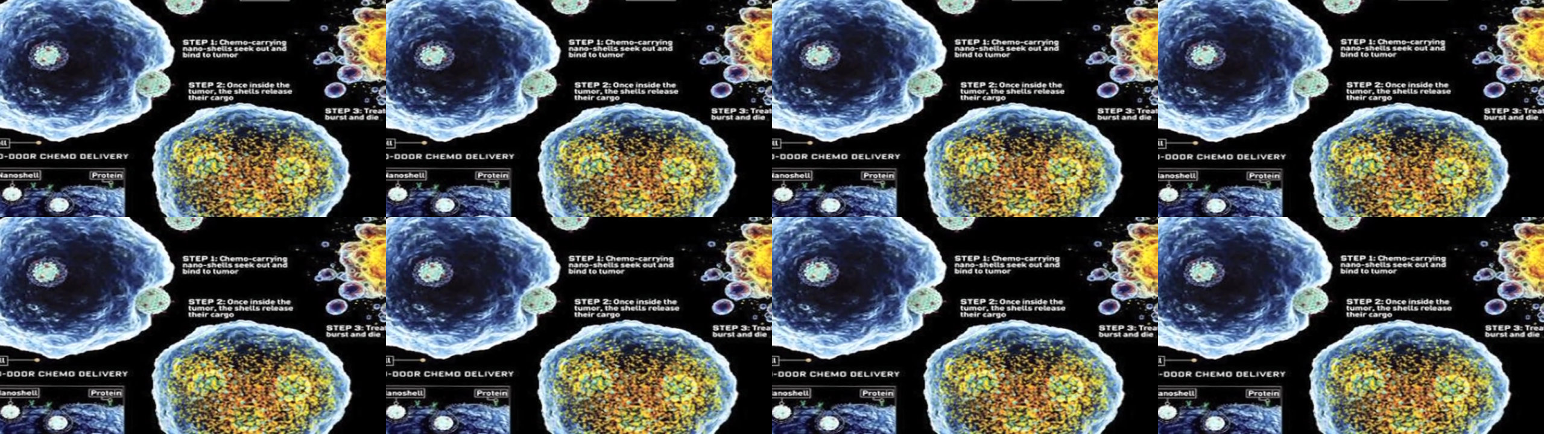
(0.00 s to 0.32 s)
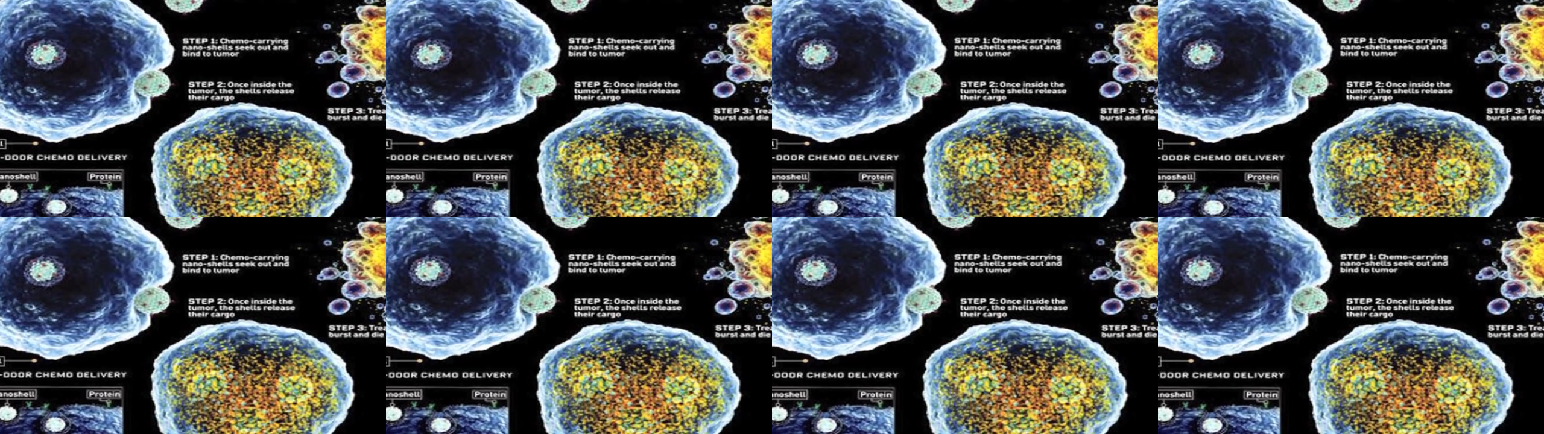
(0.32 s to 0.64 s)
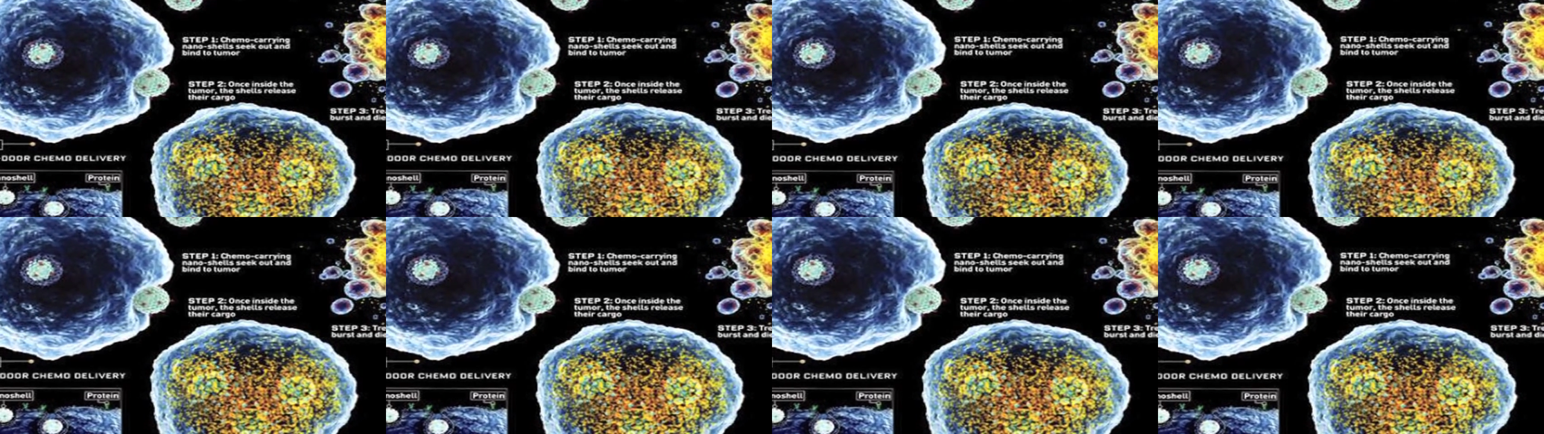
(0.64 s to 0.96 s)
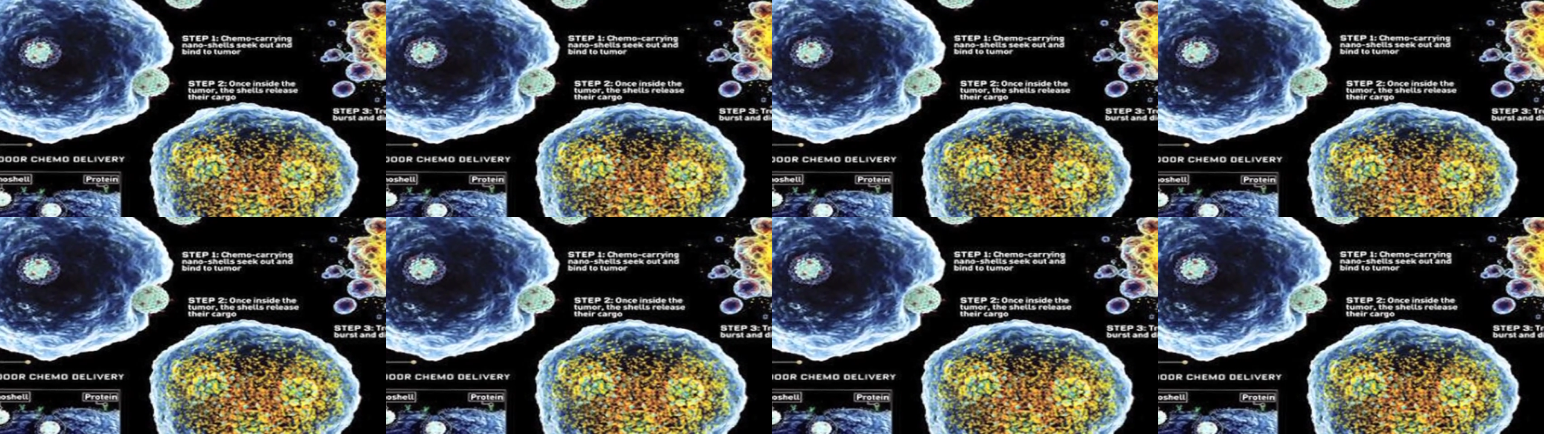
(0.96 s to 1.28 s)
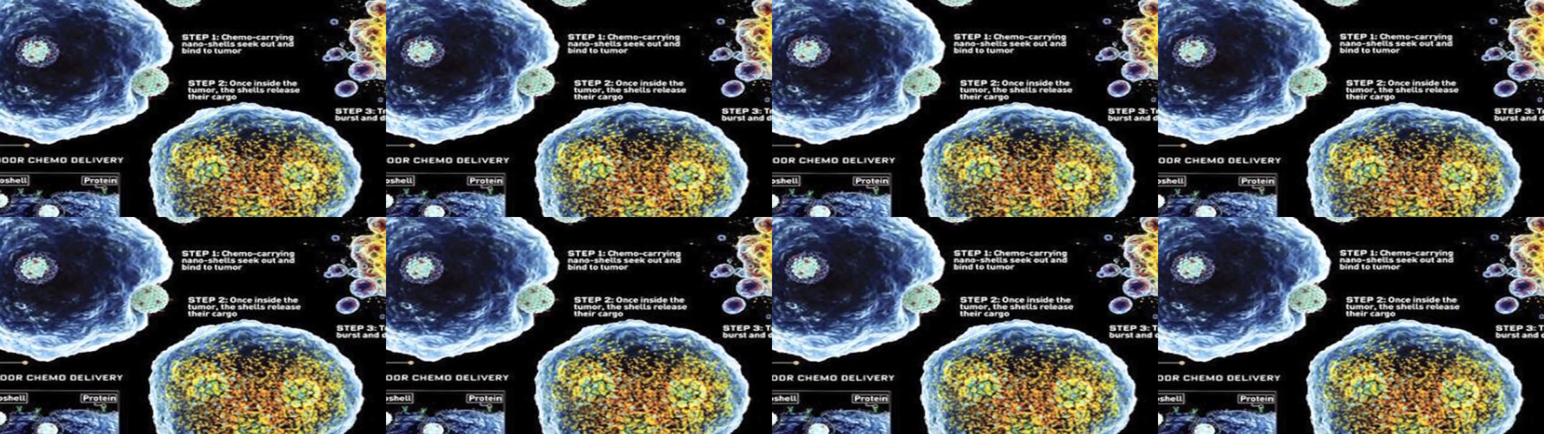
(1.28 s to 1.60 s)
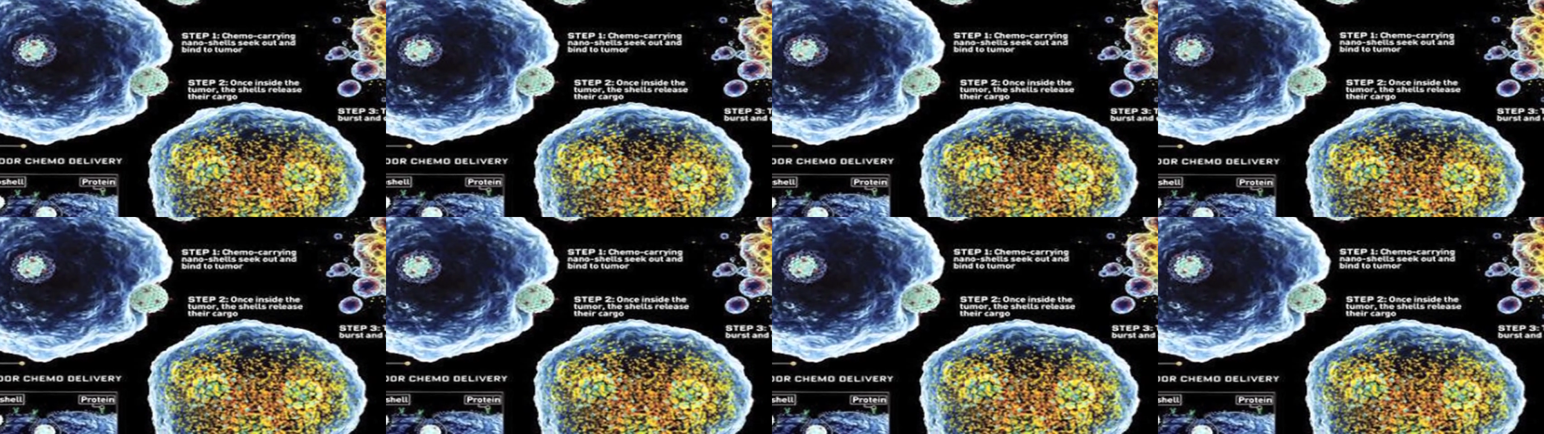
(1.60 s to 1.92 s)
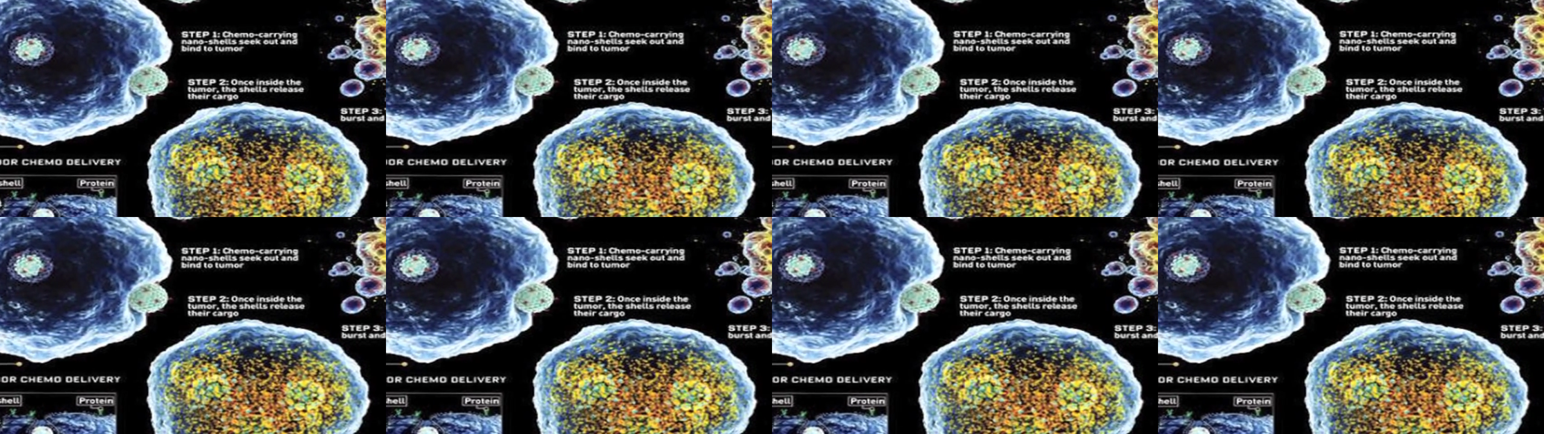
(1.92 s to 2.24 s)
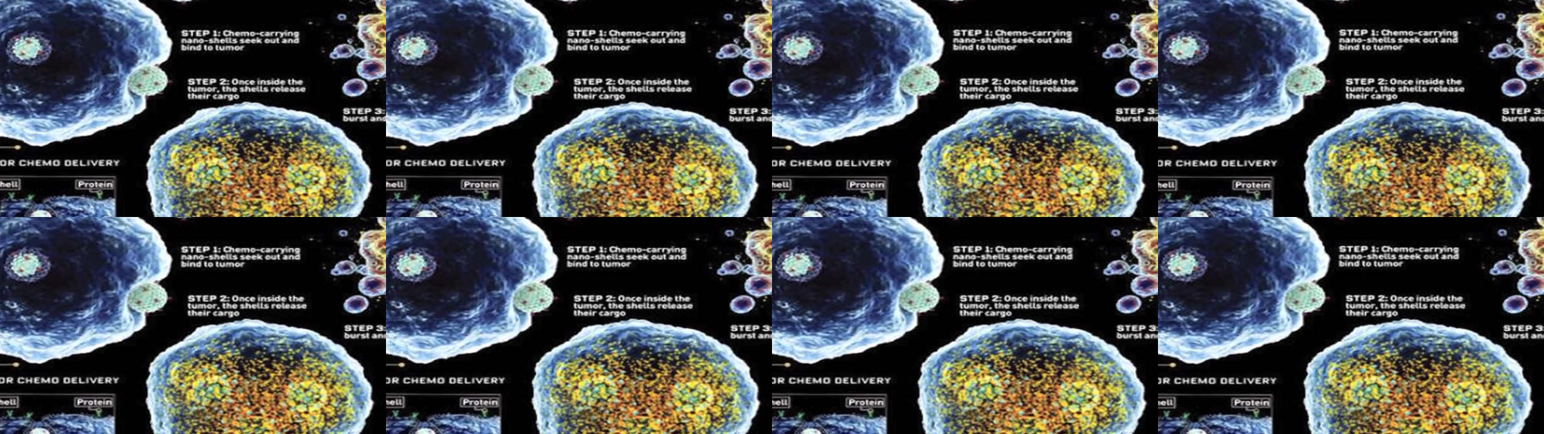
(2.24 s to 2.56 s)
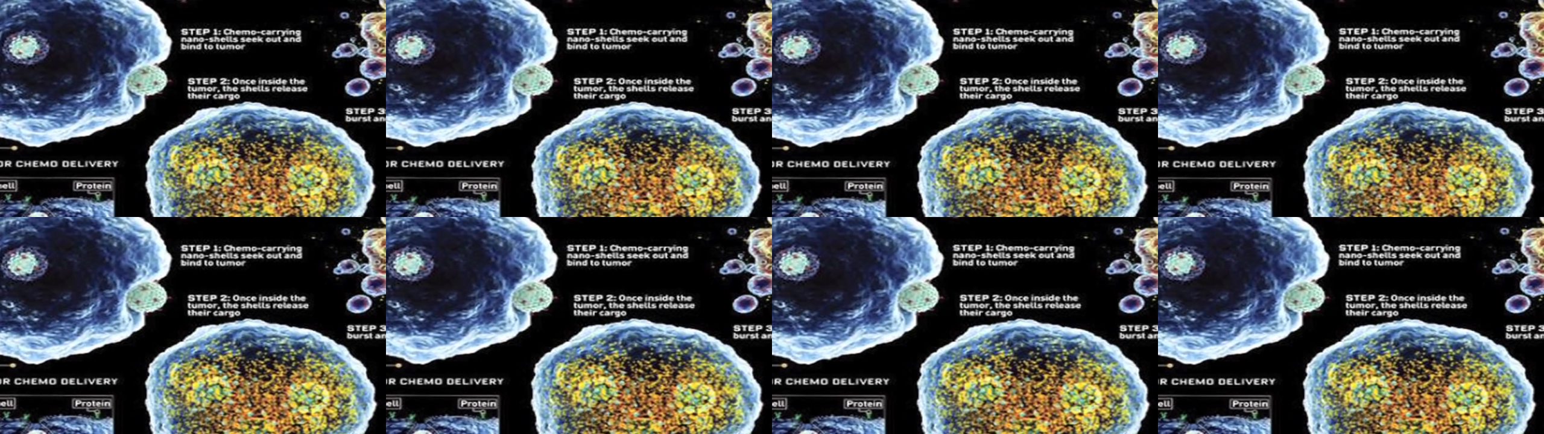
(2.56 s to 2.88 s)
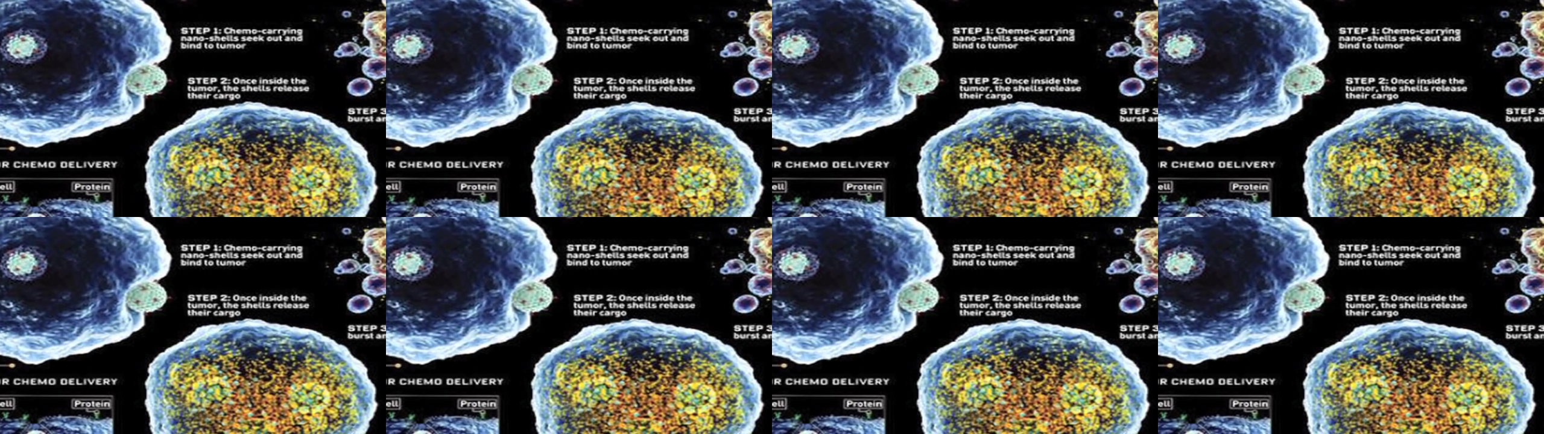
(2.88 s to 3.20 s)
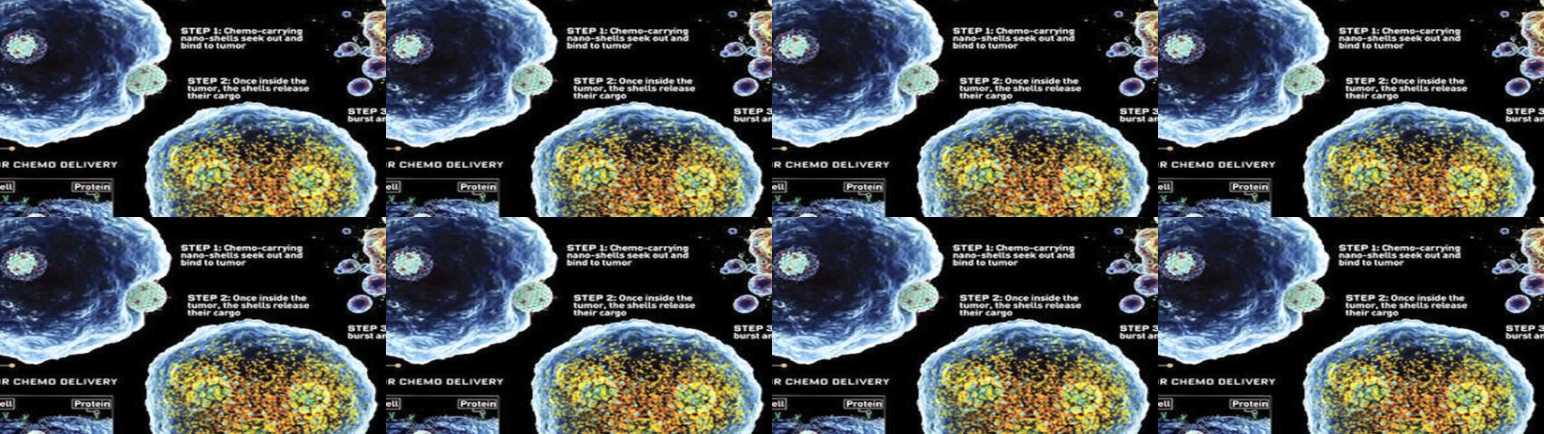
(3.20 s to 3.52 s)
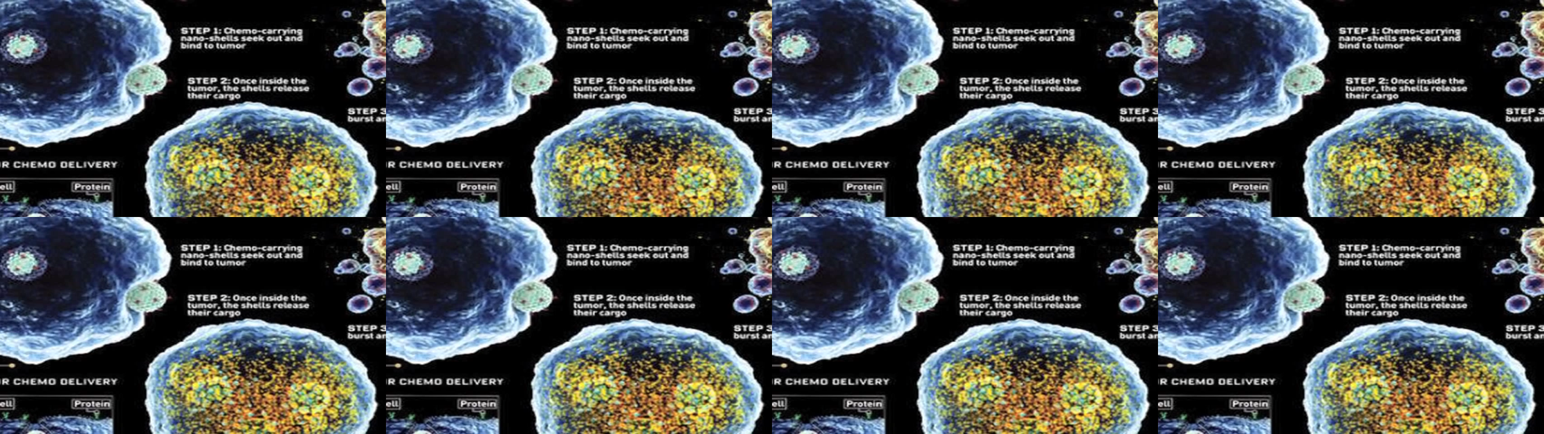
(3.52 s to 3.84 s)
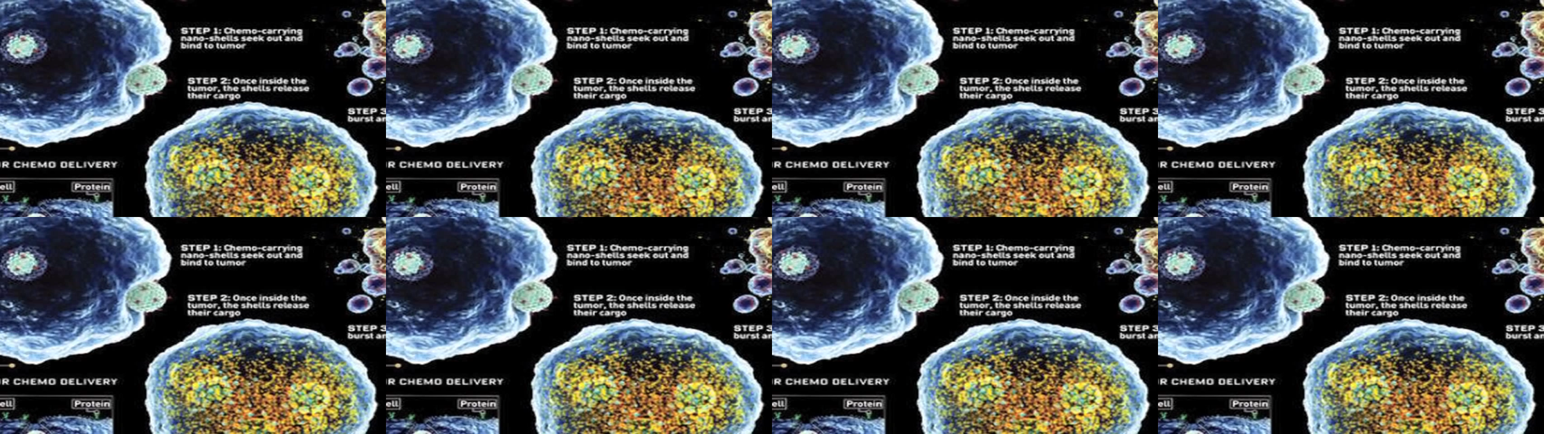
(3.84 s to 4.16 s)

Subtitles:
Nobody's mouth can be seen.